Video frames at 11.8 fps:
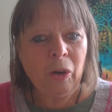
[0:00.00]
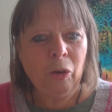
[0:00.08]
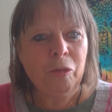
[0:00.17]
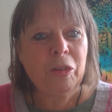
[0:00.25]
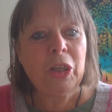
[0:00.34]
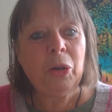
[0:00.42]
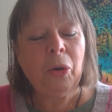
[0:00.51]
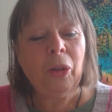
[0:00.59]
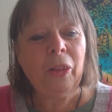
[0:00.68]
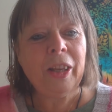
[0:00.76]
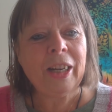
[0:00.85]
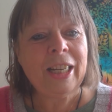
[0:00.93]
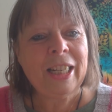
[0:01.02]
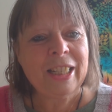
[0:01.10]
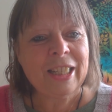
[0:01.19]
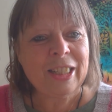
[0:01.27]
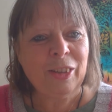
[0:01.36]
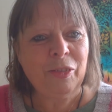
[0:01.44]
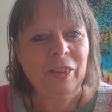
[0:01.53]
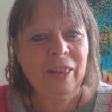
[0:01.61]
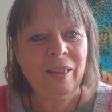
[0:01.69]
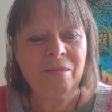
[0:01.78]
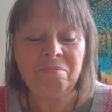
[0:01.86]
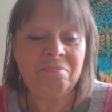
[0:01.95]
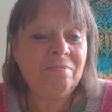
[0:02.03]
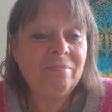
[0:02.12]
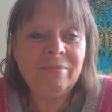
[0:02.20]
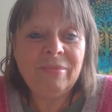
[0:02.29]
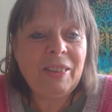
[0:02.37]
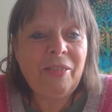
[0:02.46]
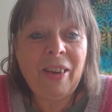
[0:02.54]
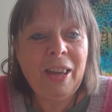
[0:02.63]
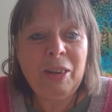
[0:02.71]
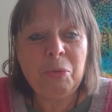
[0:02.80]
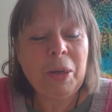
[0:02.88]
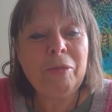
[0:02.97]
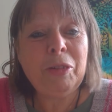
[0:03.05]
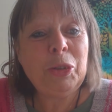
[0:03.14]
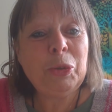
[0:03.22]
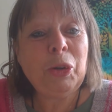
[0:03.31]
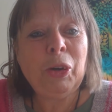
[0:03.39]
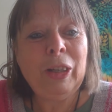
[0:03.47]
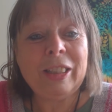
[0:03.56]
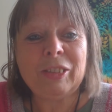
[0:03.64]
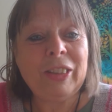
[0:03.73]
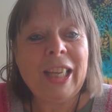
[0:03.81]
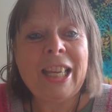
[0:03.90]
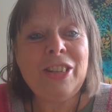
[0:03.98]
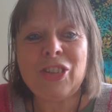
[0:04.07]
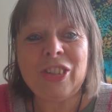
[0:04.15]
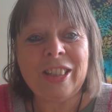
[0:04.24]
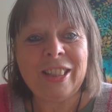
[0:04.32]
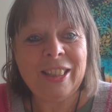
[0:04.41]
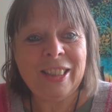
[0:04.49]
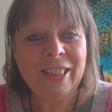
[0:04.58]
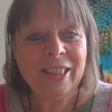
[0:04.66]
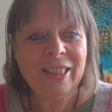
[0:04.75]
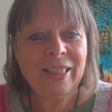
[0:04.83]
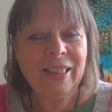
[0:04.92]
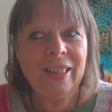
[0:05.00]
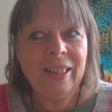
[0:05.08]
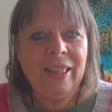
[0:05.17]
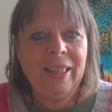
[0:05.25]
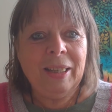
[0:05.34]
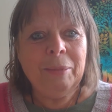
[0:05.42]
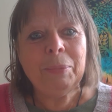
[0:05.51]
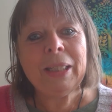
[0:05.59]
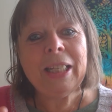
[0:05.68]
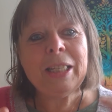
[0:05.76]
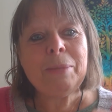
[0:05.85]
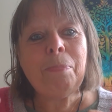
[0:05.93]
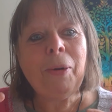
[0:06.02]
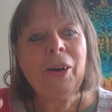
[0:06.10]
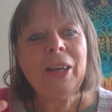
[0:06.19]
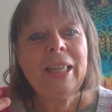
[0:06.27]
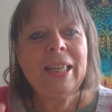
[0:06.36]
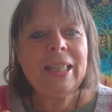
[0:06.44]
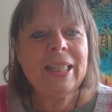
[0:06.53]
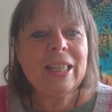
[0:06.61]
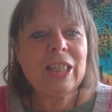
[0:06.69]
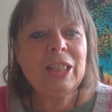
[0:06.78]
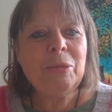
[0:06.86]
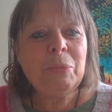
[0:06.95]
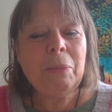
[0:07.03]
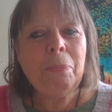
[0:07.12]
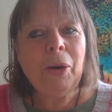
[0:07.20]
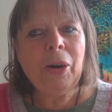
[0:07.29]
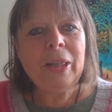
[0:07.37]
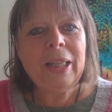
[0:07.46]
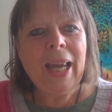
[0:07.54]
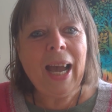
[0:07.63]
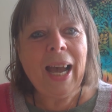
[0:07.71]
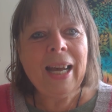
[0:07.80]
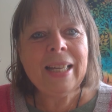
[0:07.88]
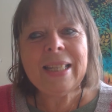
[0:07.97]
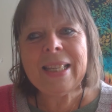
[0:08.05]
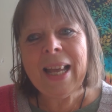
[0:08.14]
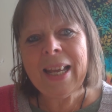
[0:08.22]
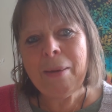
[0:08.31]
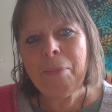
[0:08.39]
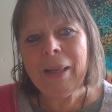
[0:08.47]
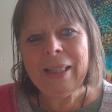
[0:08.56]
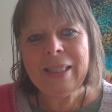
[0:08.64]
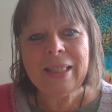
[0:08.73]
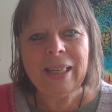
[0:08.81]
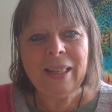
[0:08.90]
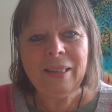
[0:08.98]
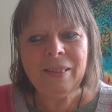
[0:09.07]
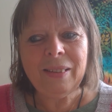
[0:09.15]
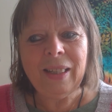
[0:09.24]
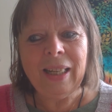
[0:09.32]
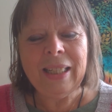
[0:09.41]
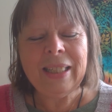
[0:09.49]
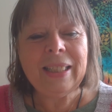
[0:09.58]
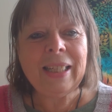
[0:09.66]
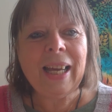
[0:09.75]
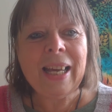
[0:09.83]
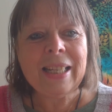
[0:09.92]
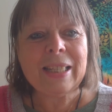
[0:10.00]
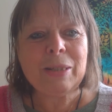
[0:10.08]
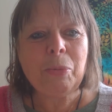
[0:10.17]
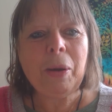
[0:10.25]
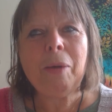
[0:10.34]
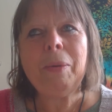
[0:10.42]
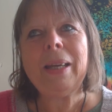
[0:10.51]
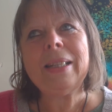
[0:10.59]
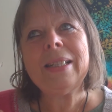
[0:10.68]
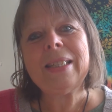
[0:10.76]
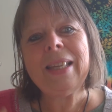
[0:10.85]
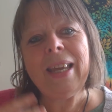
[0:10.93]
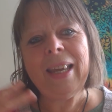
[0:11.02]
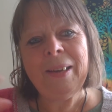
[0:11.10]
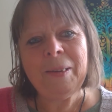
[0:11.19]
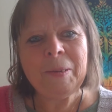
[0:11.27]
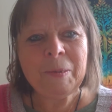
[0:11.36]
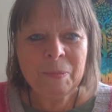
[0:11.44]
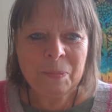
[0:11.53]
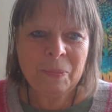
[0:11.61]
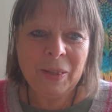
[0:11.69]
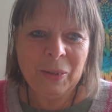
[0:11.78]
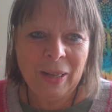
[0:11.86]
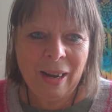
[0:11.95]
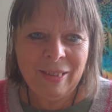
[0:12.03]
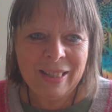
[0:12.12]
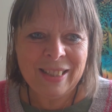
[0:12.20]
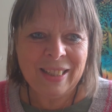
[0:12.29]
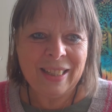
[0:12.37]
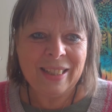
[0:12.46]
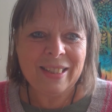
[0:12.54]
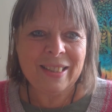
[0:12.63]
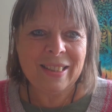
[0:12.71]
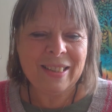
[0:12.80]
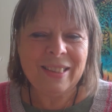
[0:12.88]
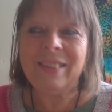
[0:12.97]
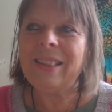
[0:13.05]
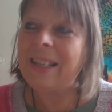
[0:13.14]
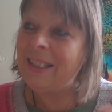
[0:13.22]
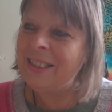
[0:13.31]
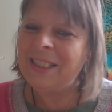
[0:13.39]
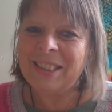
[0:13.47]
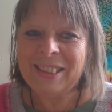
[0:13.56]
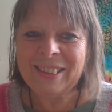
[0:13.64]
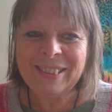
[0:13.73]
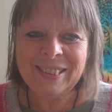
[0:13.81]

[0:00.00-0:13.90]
of the all there is, of the divine, whatever you call it, creation. But this body, this human body, has that ability. And that's where we can say, oh, that resonates, or that doesn't.